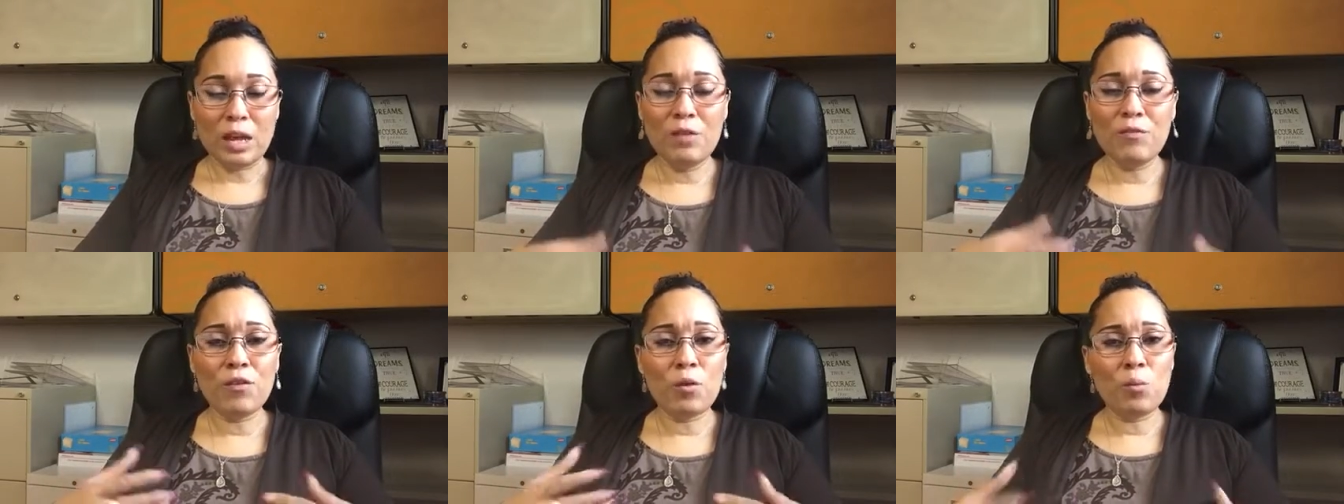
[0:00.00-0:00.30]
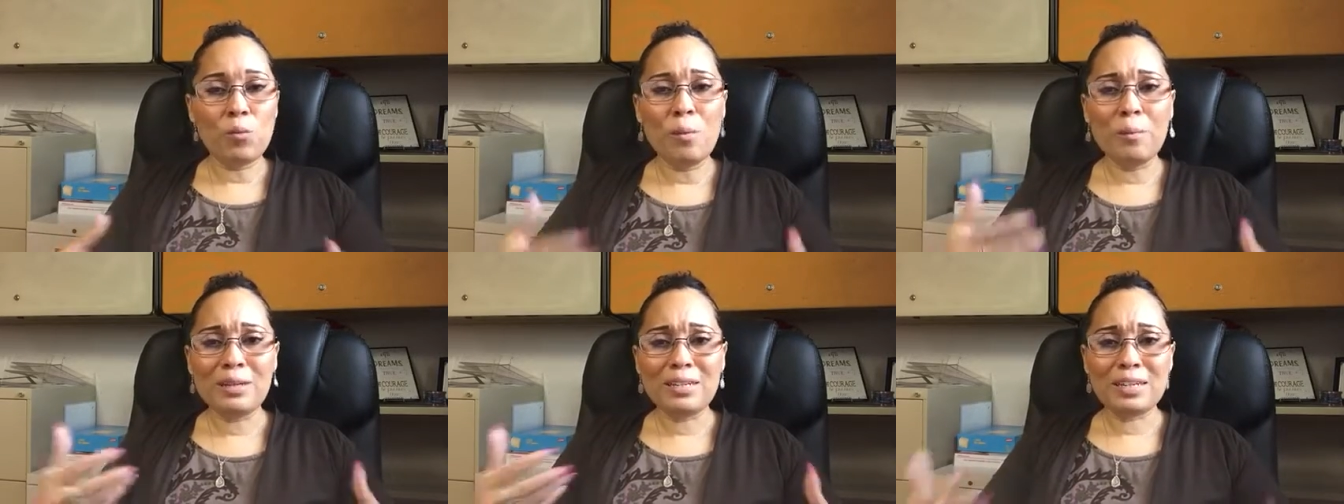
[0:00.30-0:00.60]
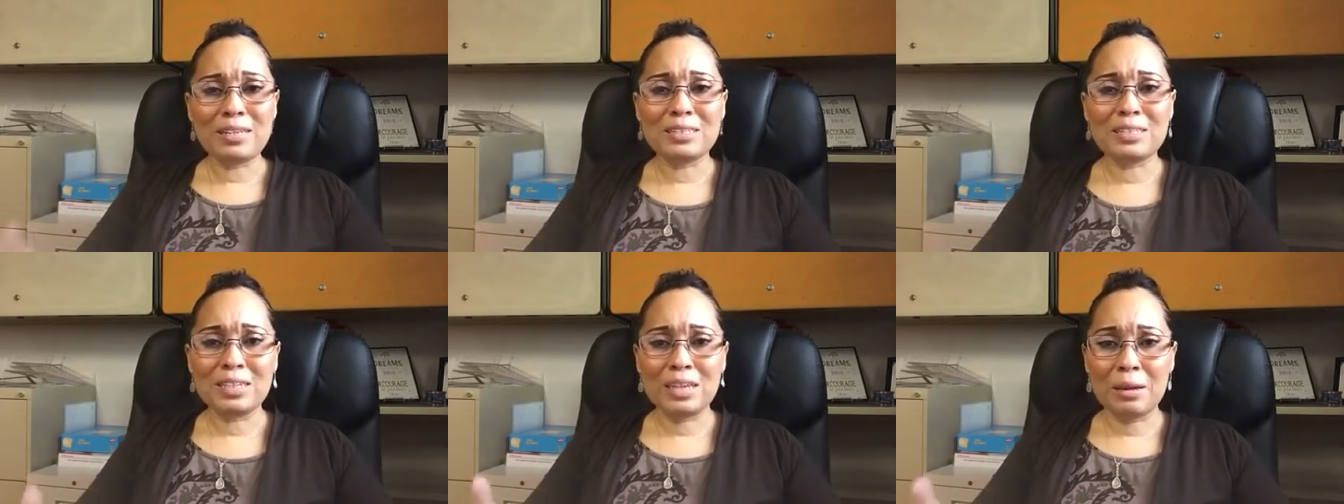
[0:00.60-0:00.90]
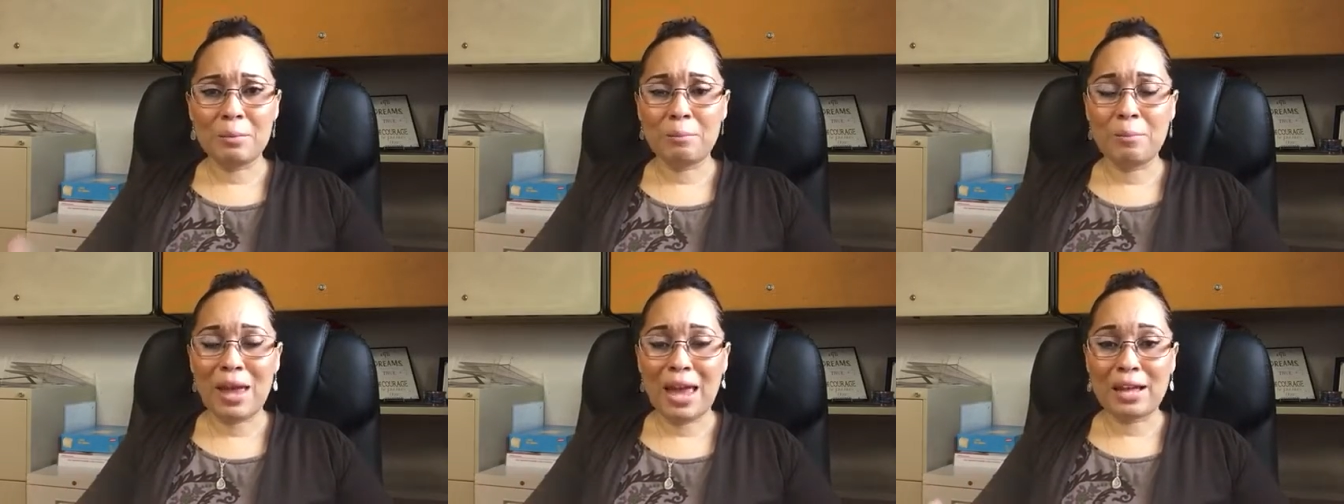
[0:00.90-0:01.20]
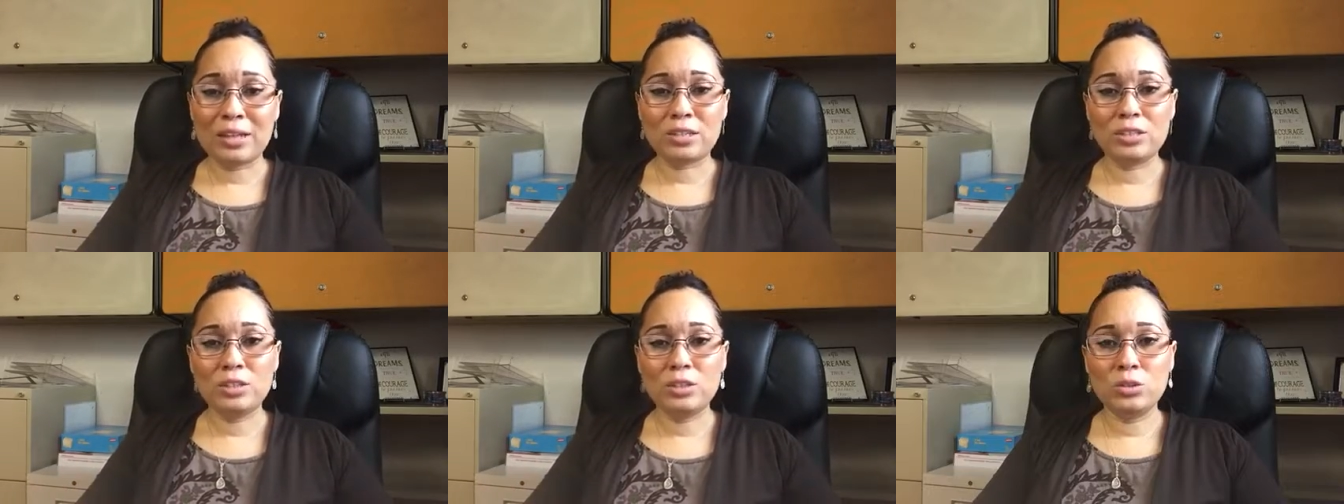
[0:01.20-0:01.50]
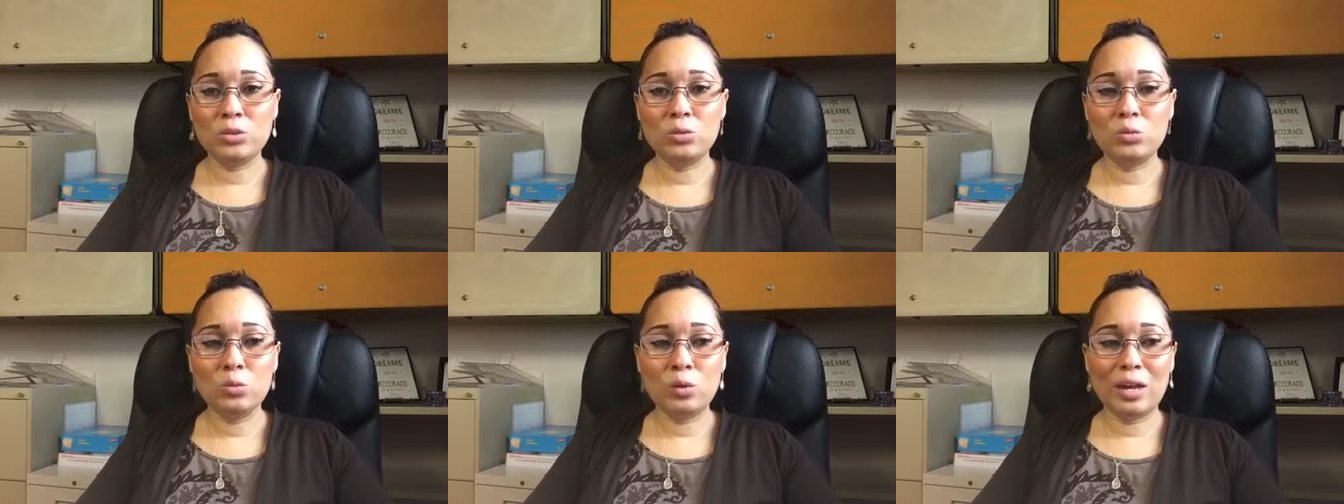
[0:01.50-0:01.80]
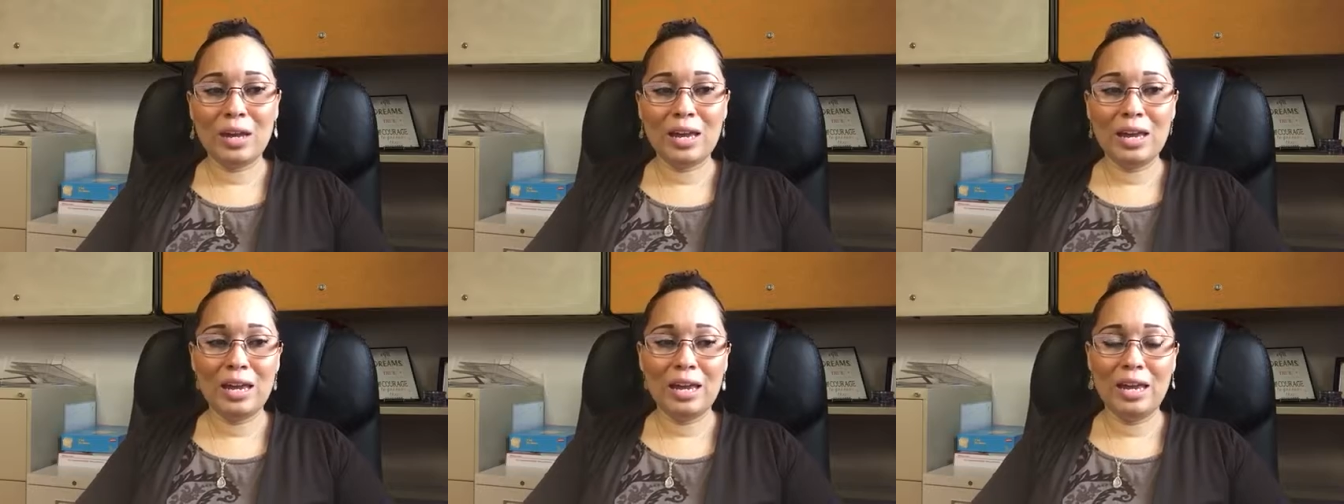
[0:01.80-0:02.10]
if a woman doesn't get back to you
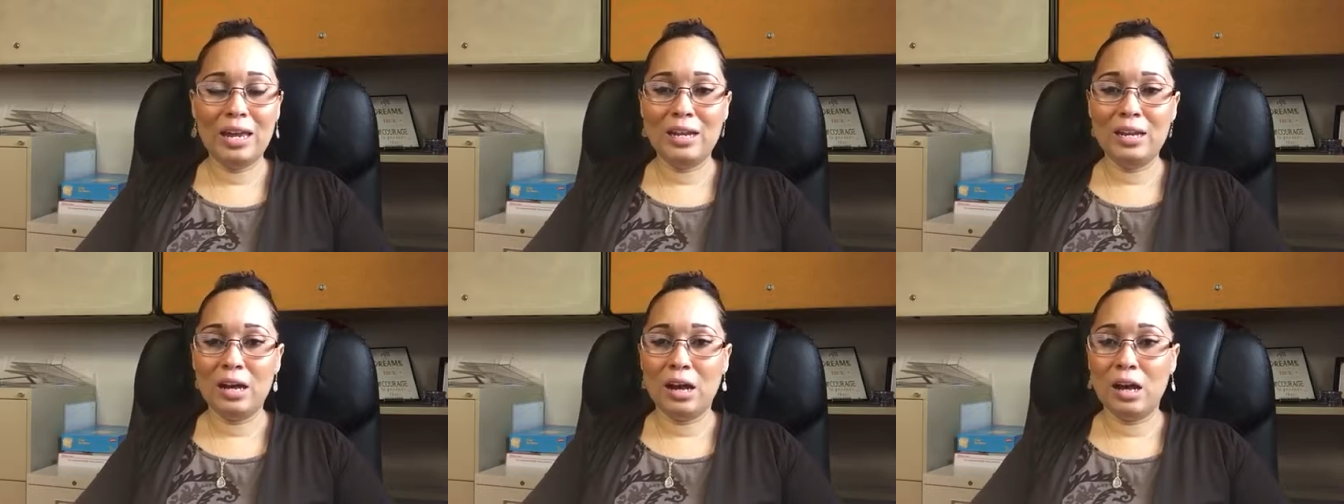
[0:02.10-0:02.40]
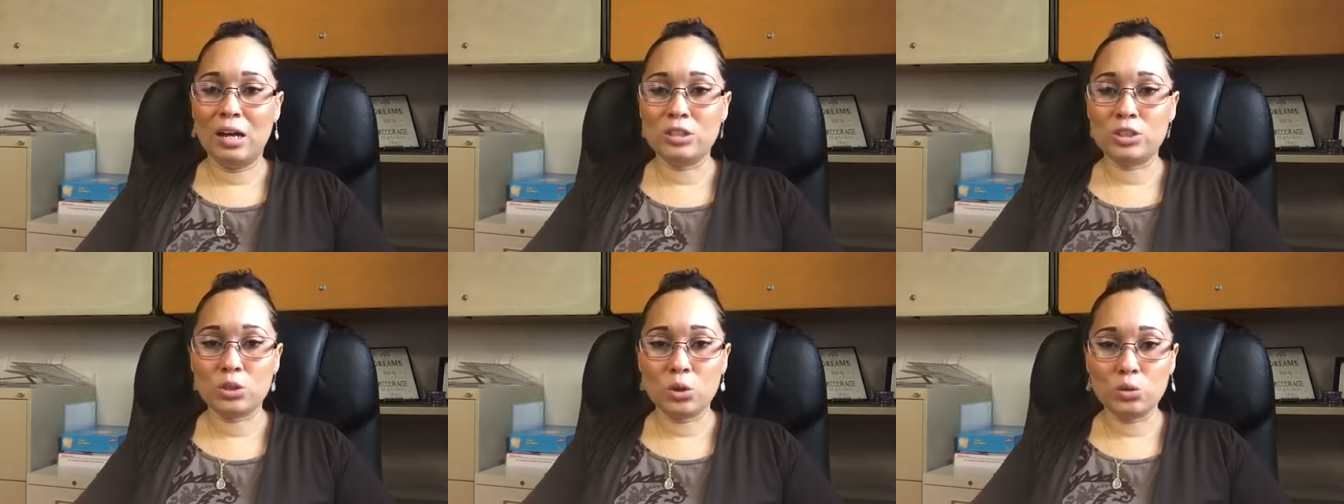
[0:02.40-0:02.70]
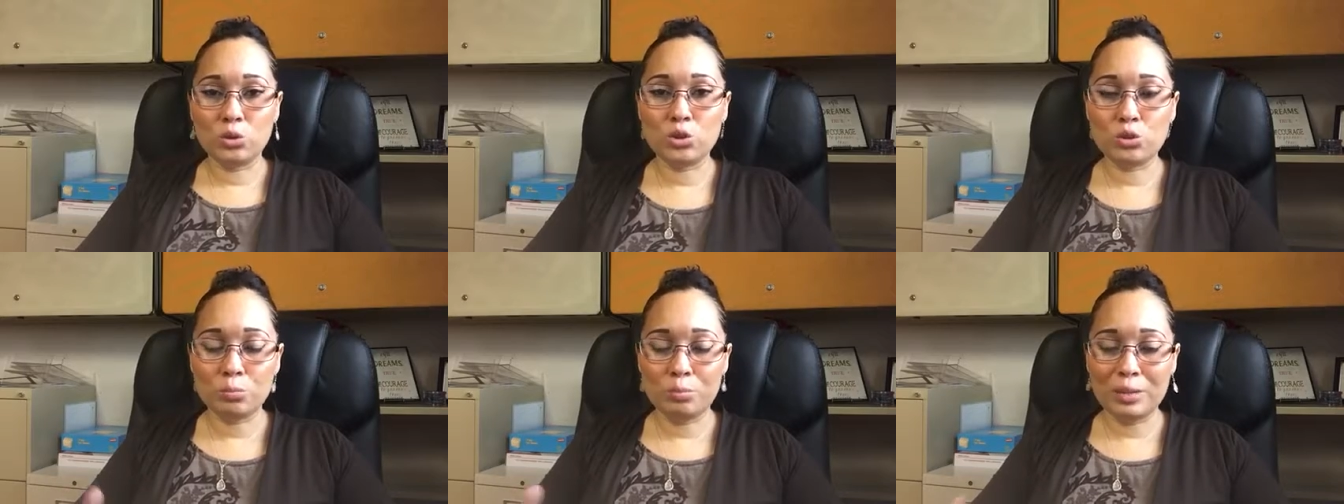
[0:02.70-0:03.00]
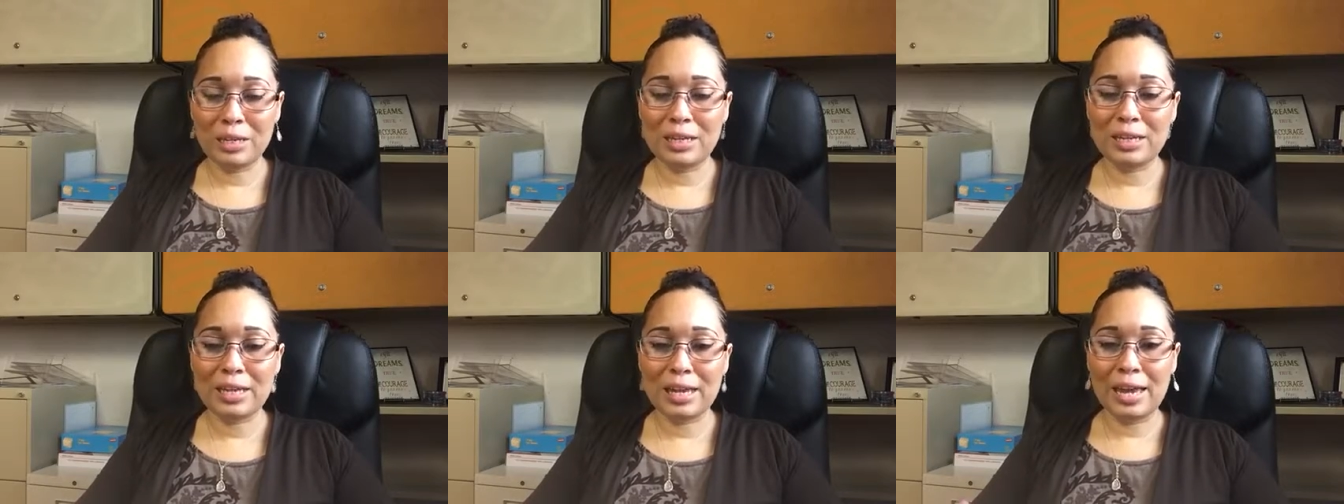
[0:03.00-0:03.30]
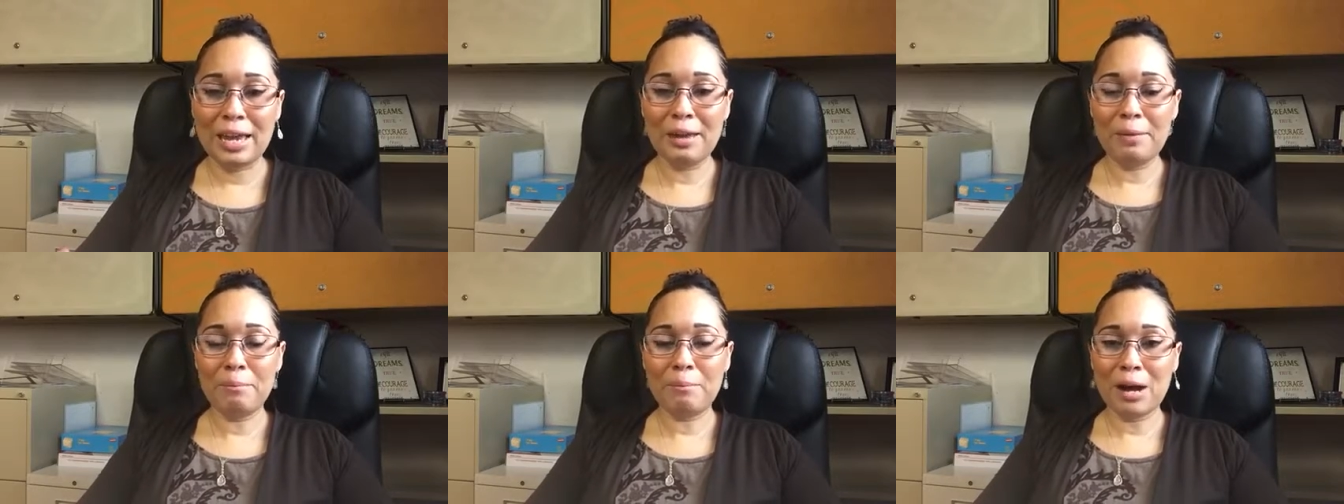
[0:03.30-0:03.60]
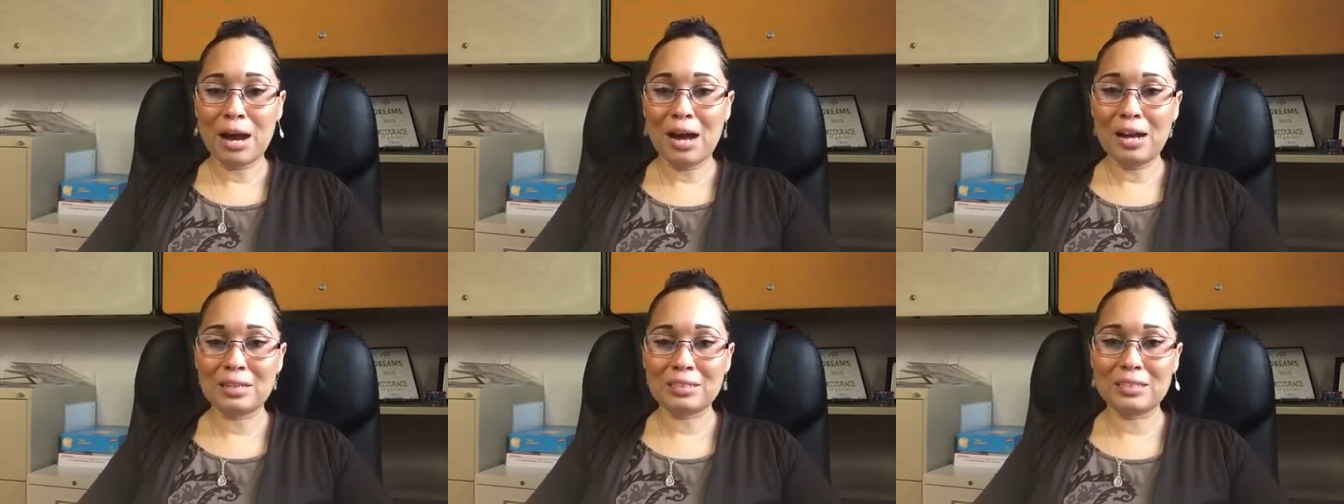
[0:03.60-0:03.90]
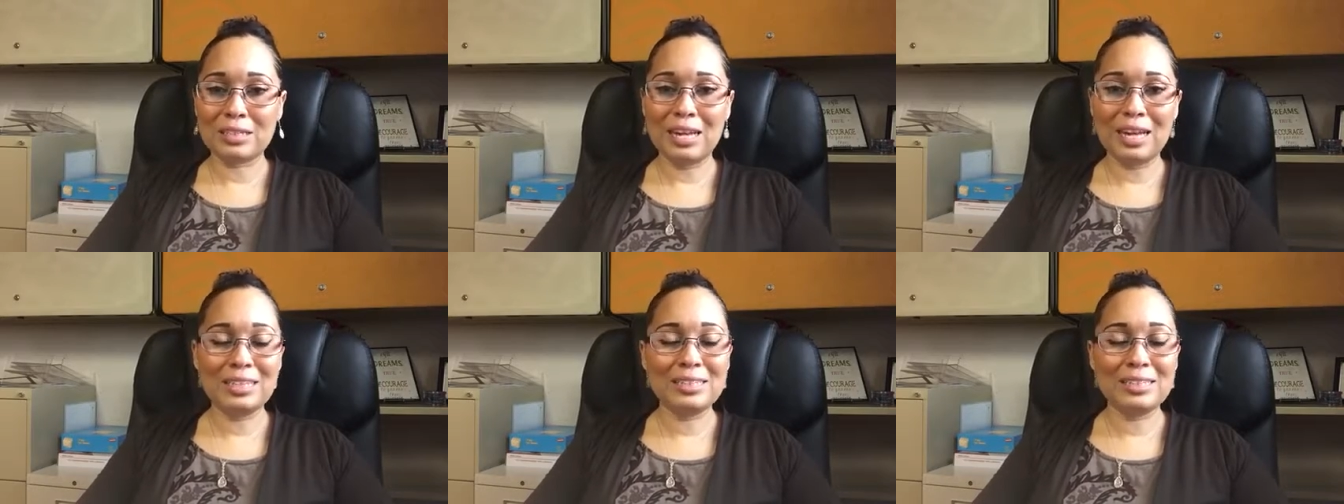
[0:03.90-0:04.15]
in a social media inbox,